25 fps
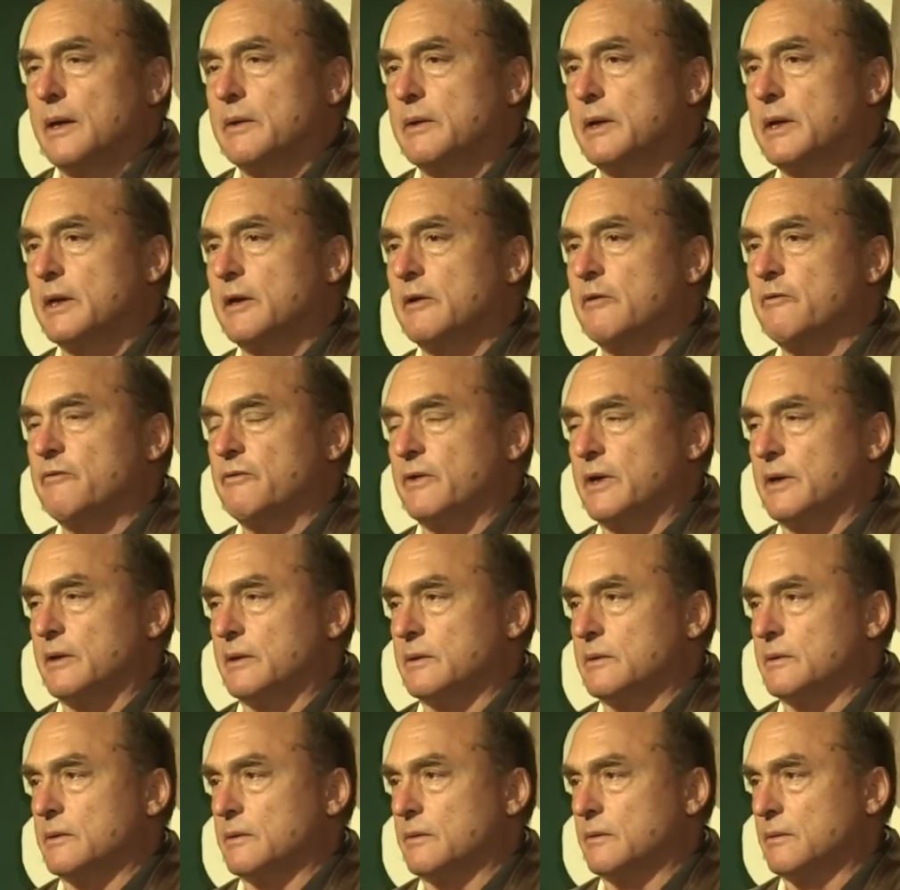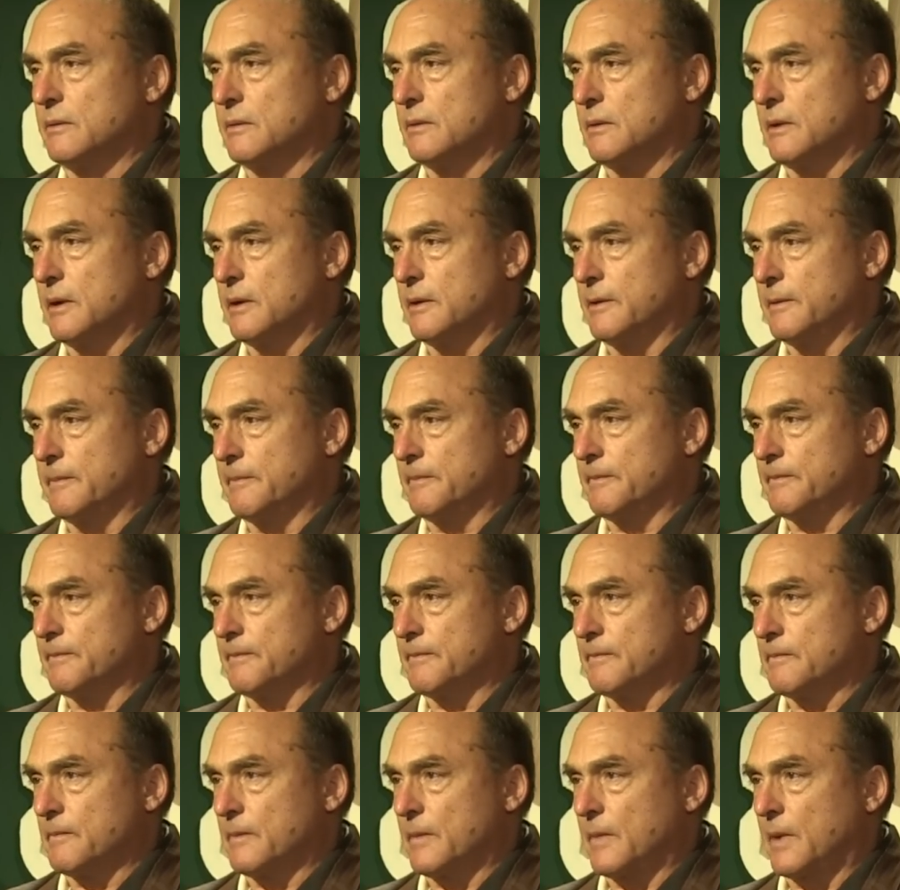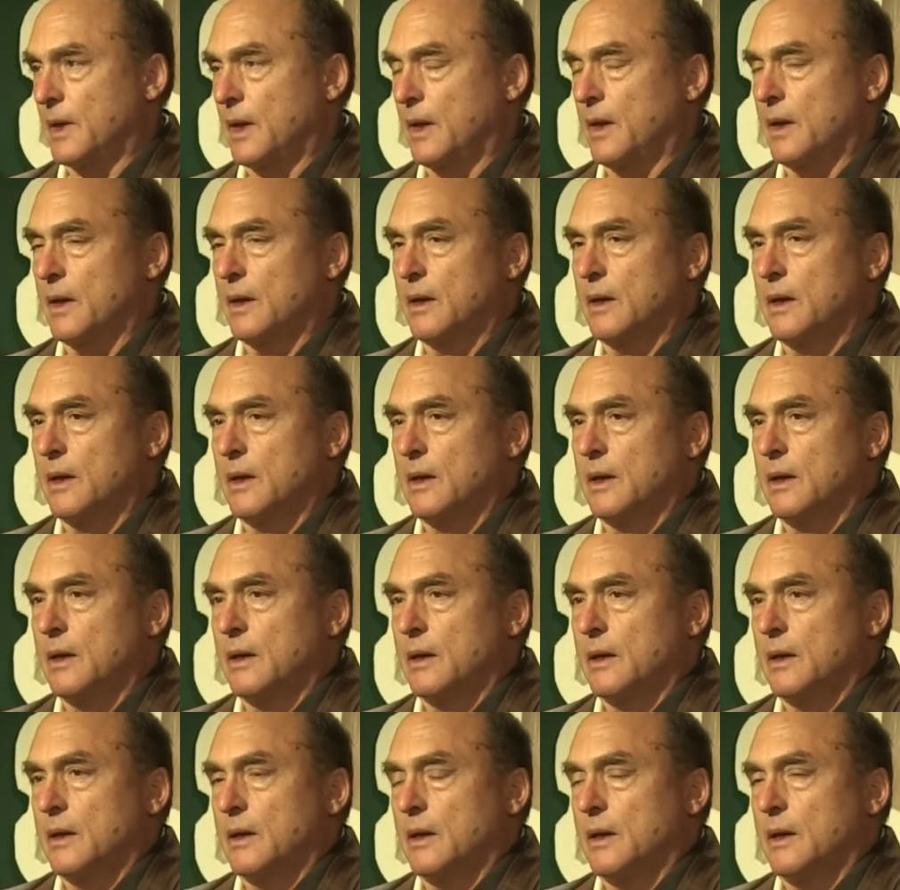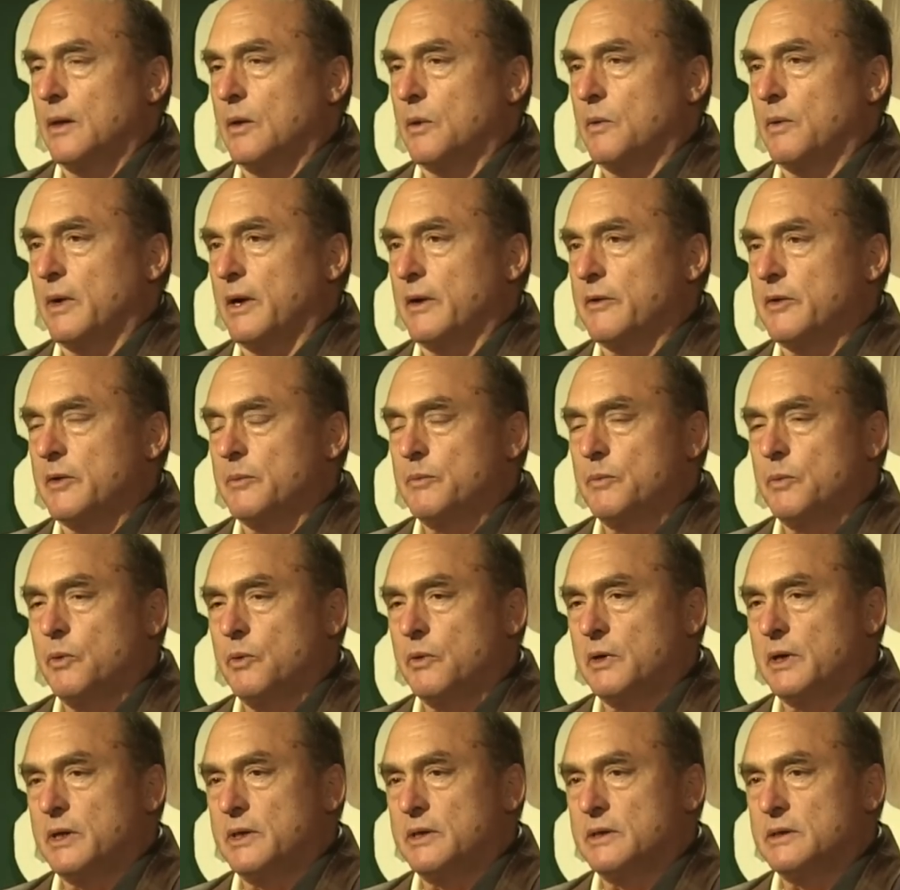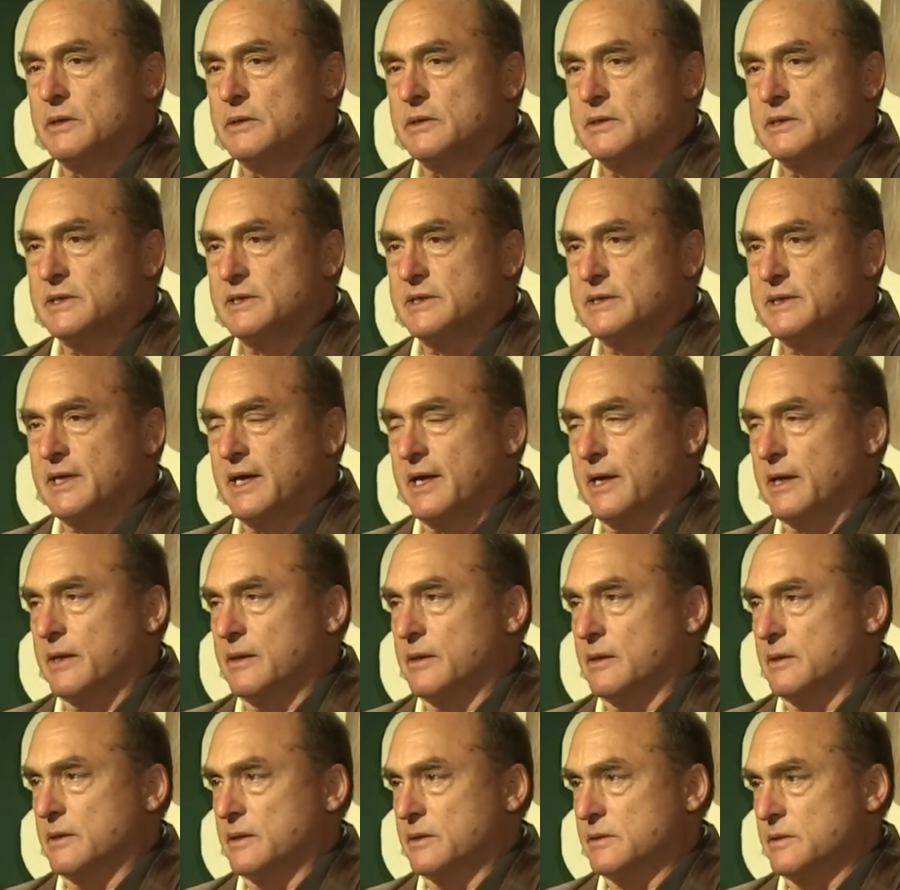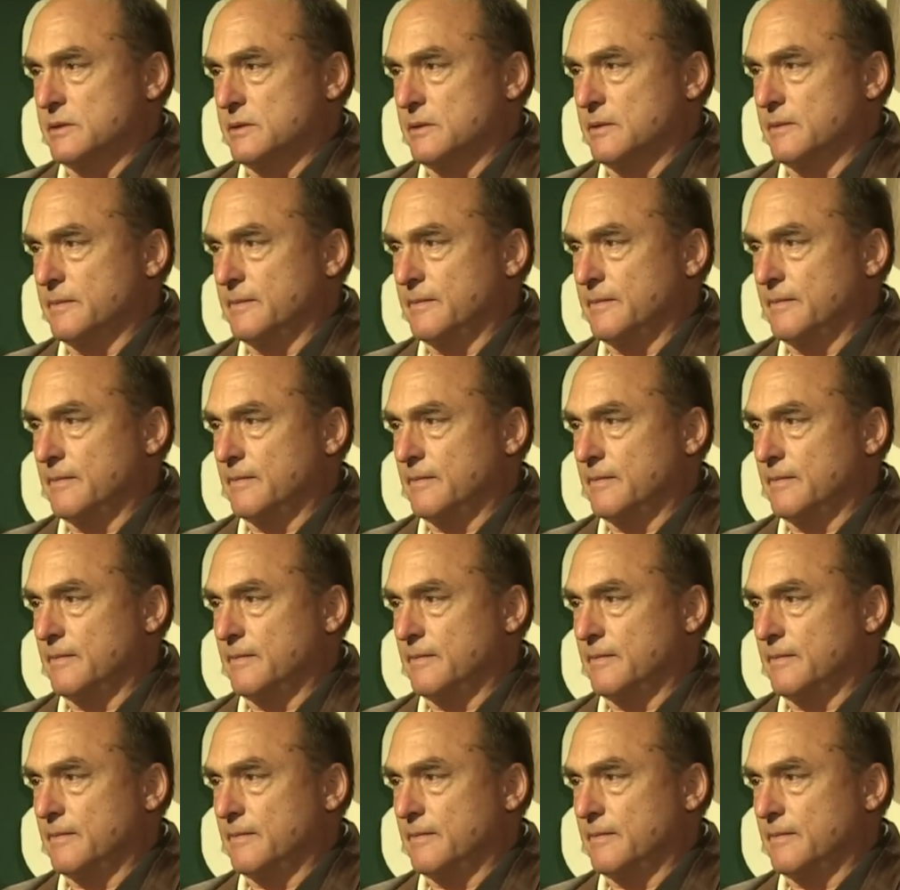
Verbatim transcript: And then I felt um, a rather poignant sadness.